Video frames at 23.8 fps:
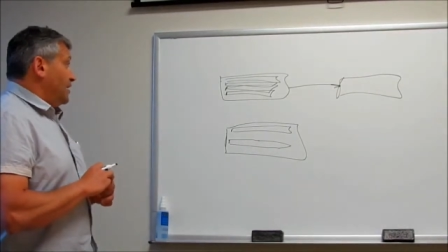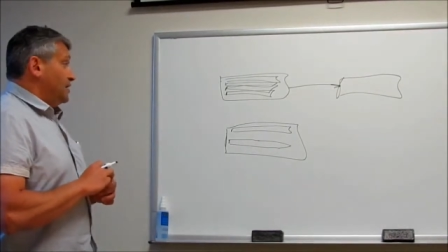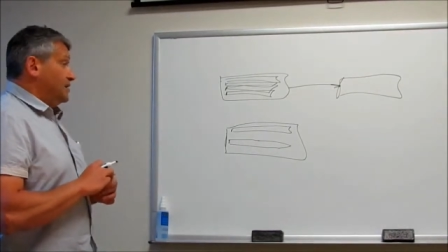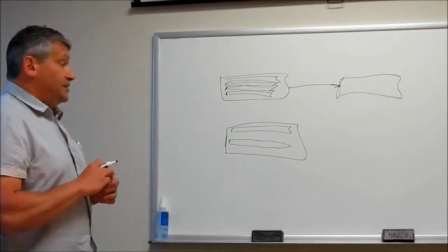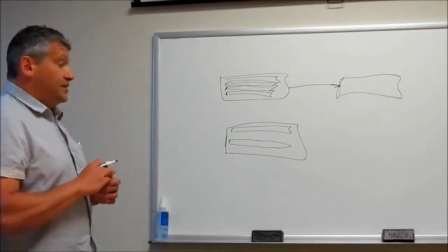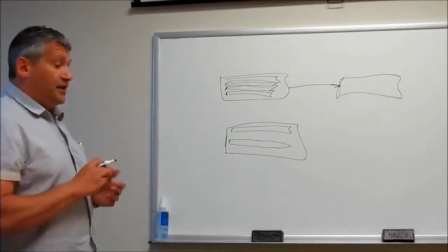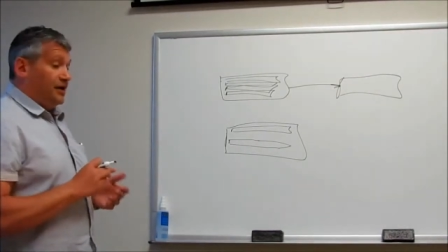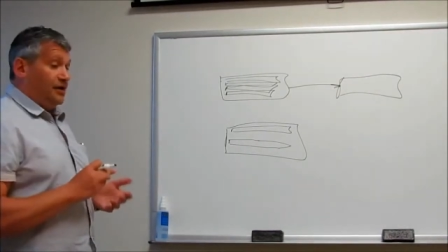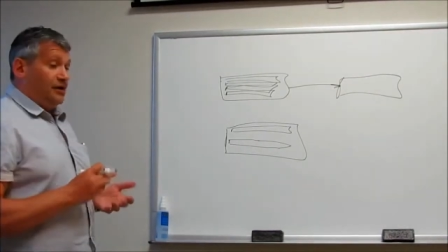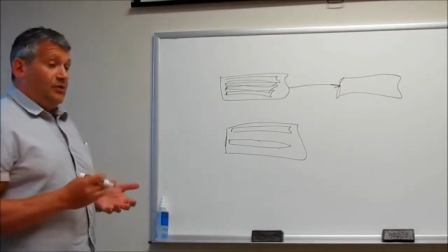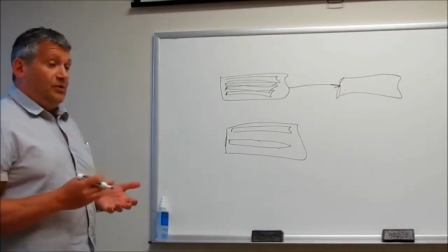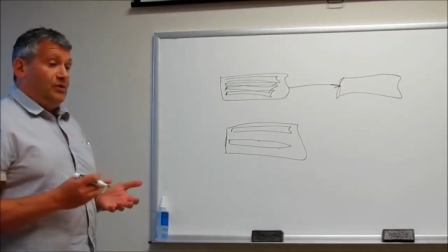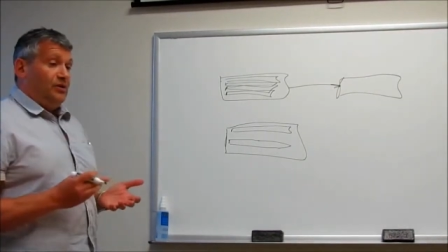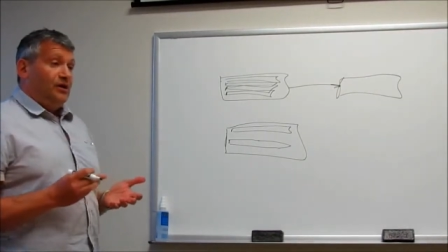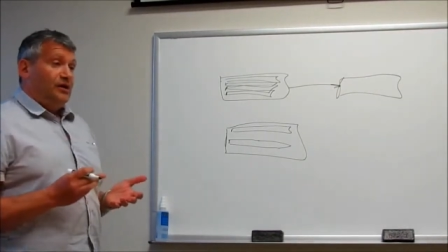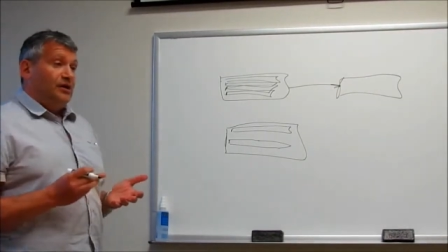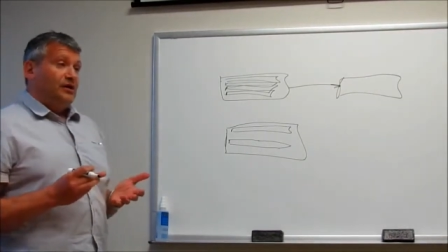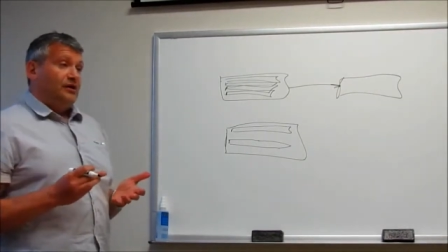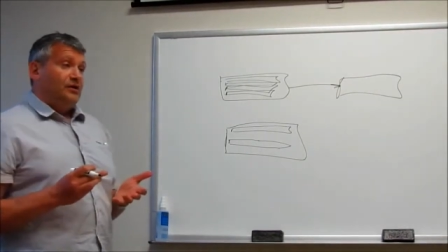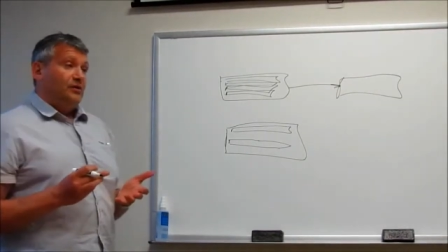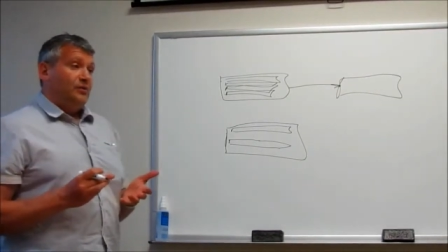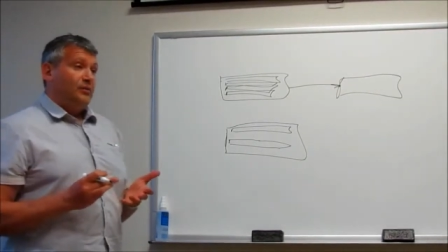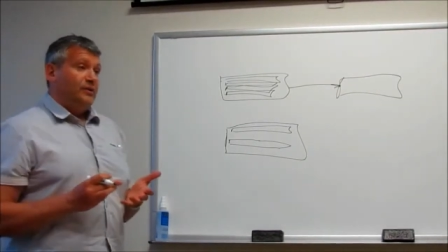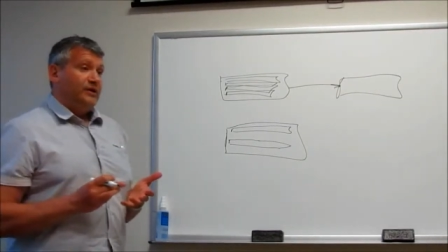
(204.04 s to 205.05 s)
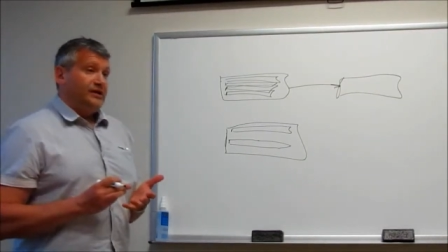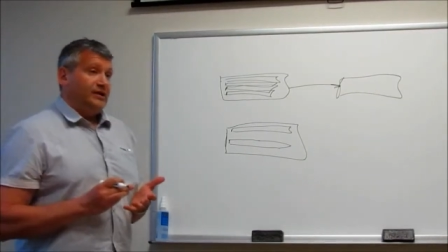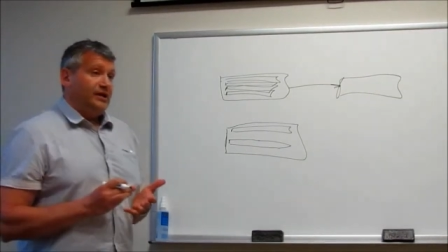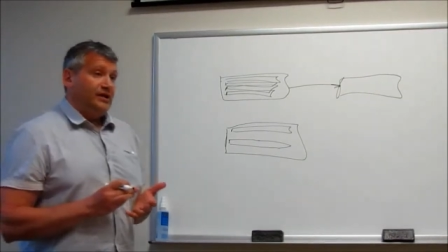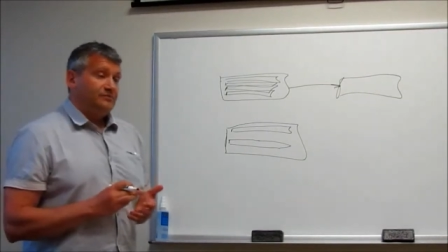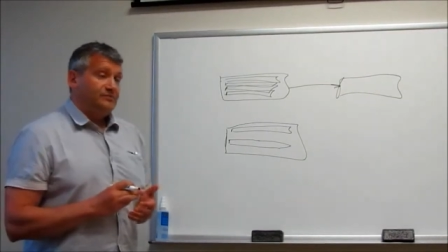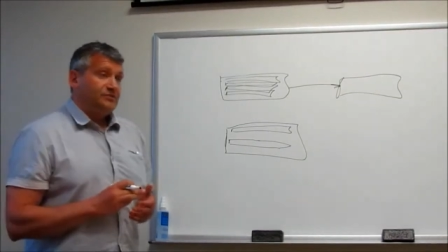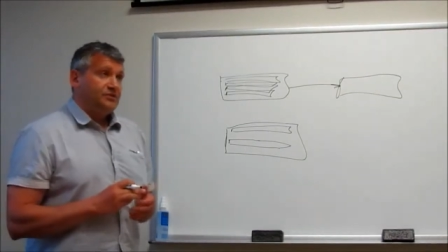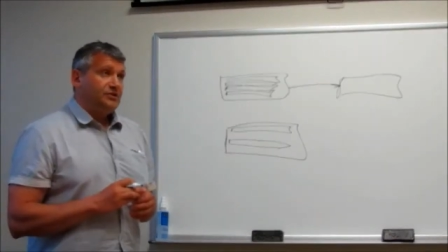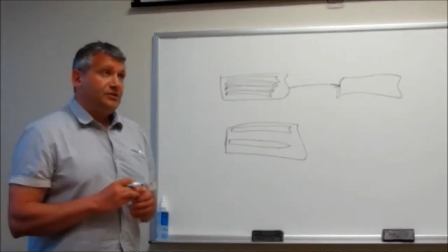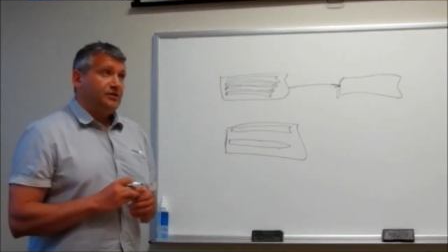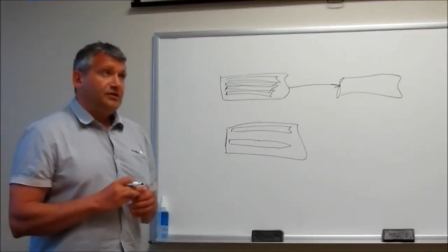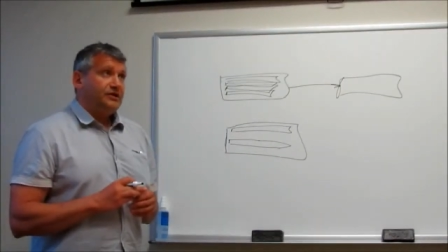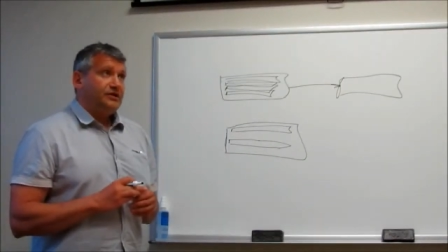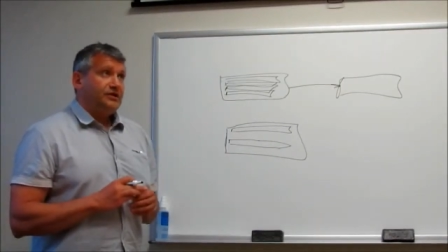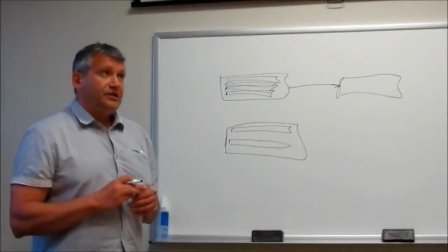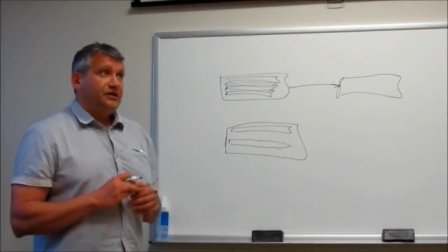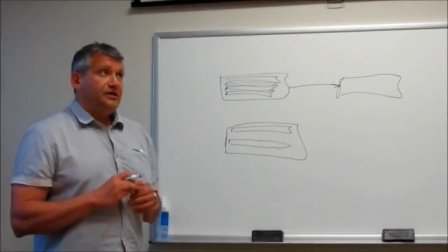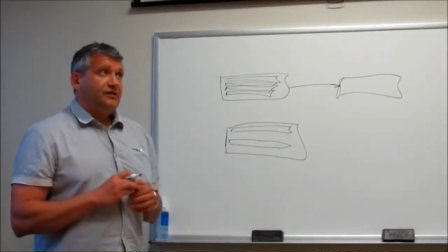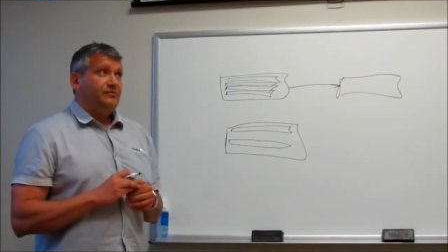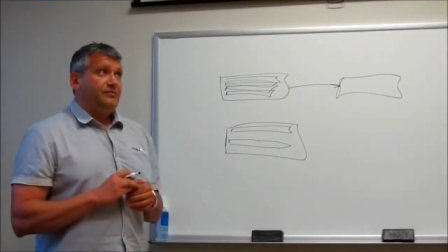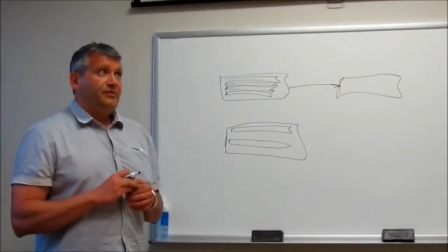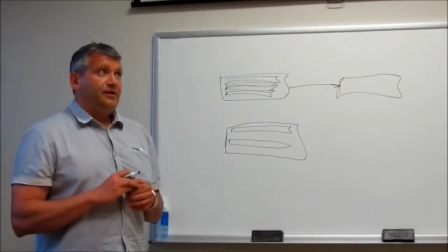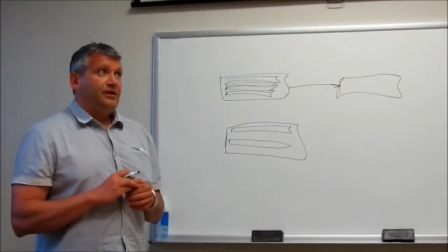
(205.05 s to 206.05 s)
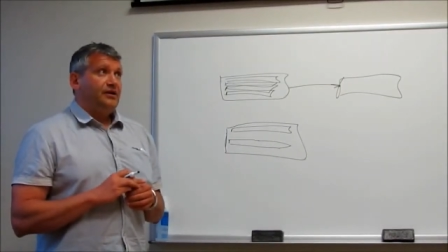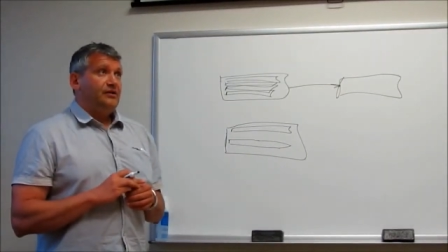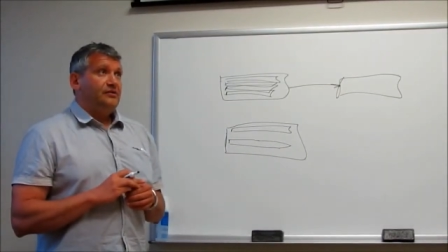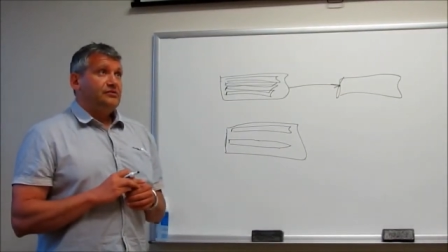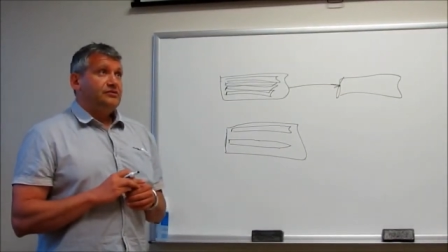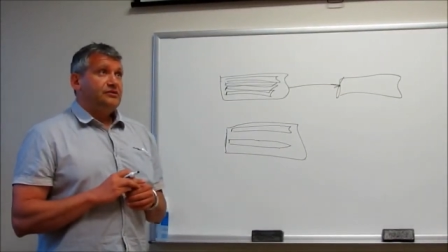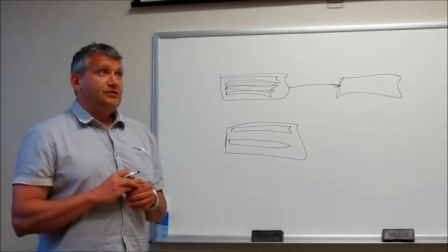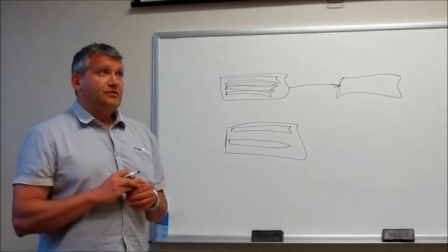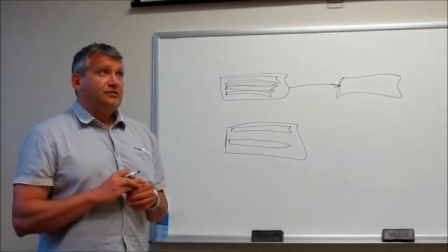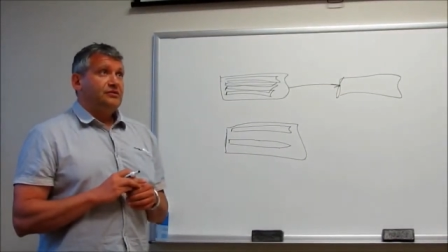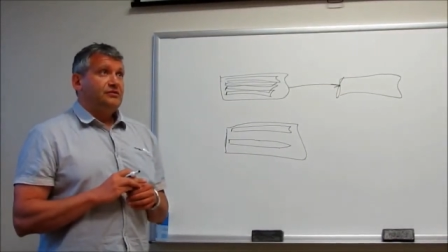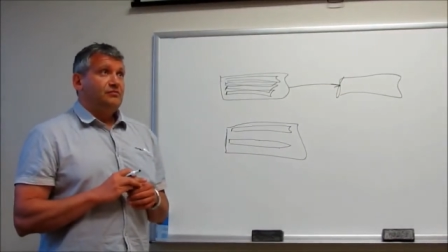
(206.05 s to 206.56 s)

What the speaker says: Now, when I'm talking about